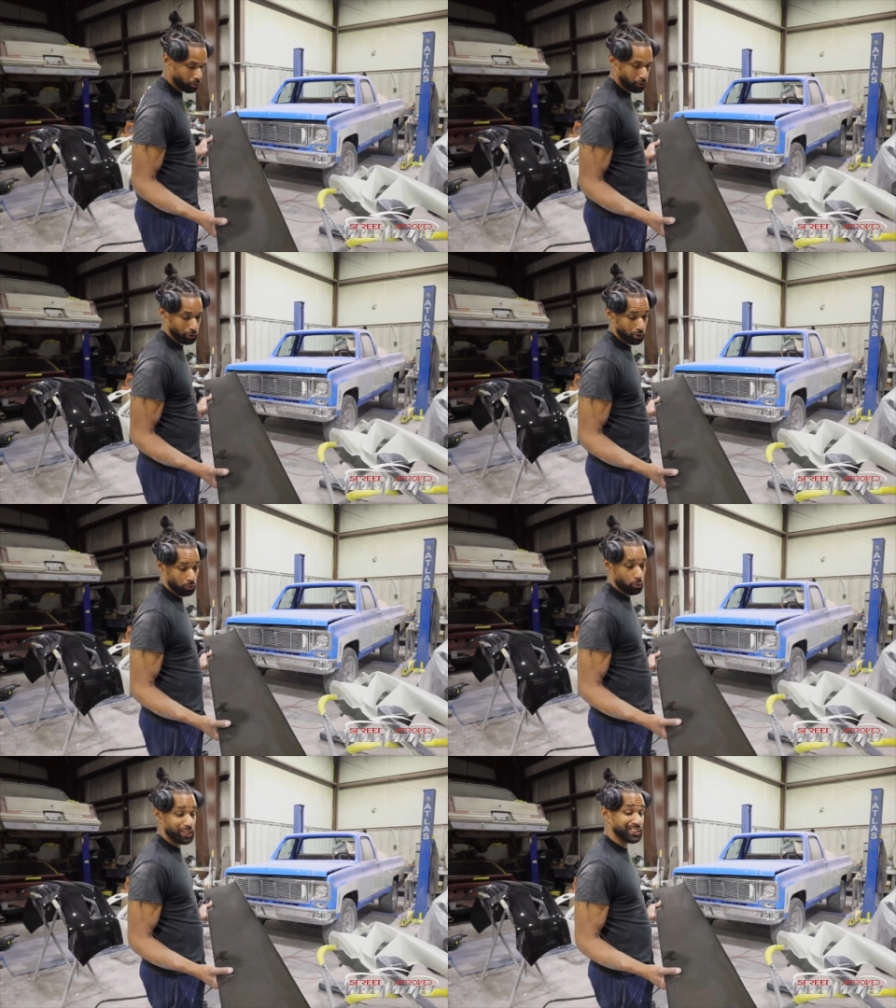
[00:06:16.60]
we're gonna still
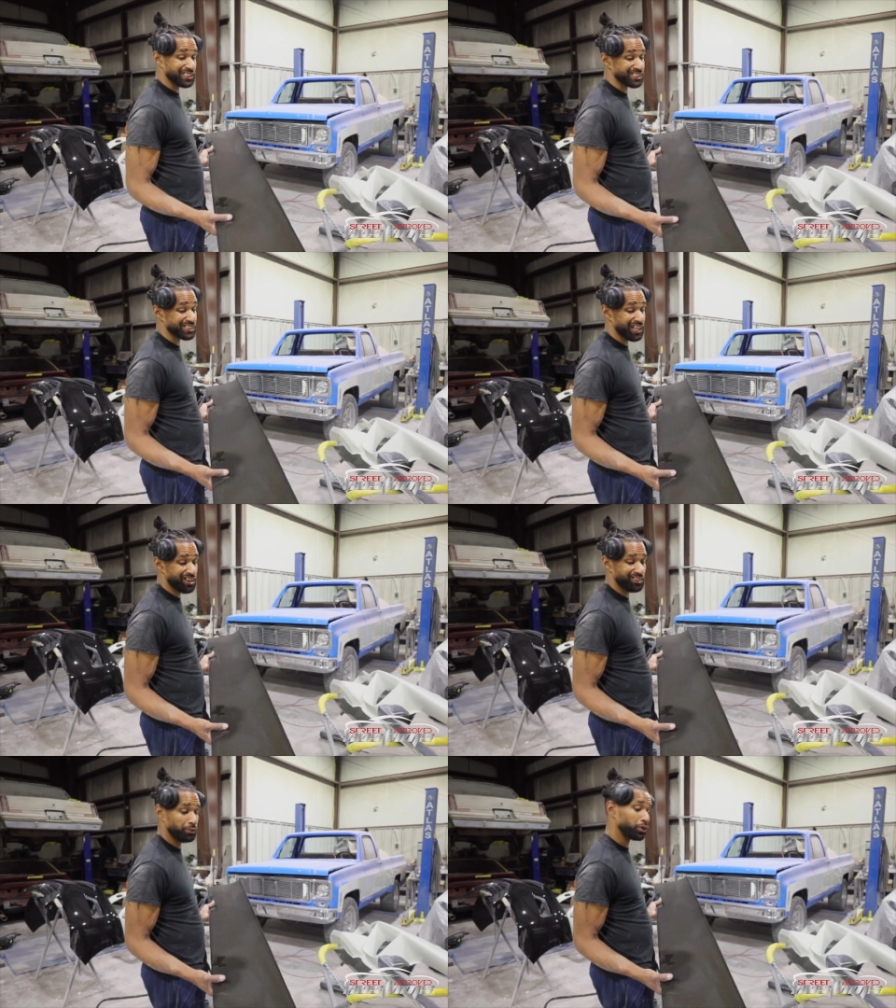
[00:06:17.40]
wet sand this
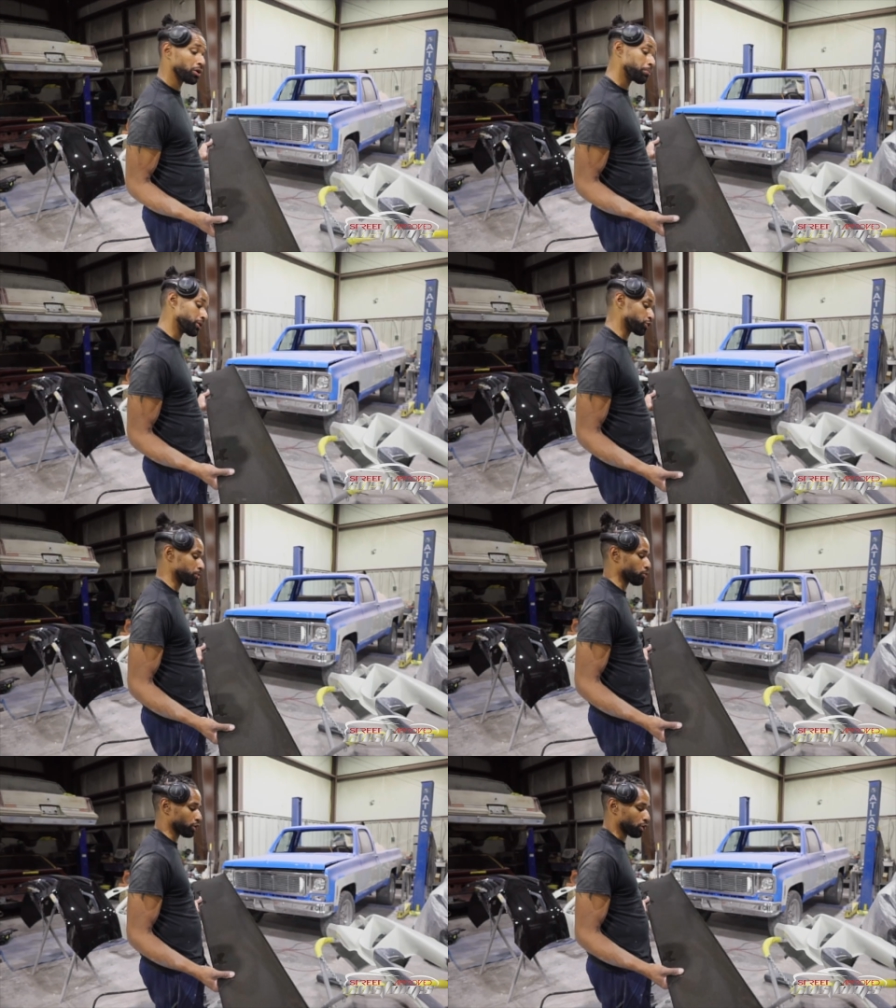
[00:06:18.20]
down, and we're gonna put 3
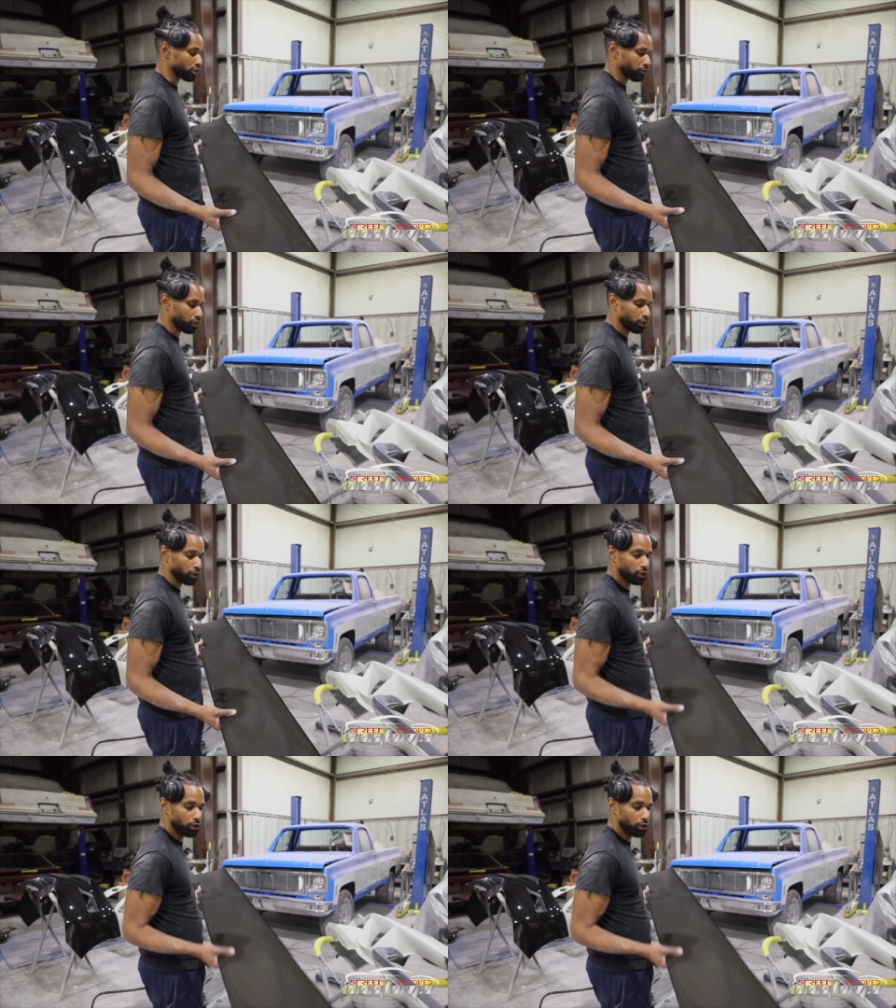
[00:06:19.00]
more coats of clear.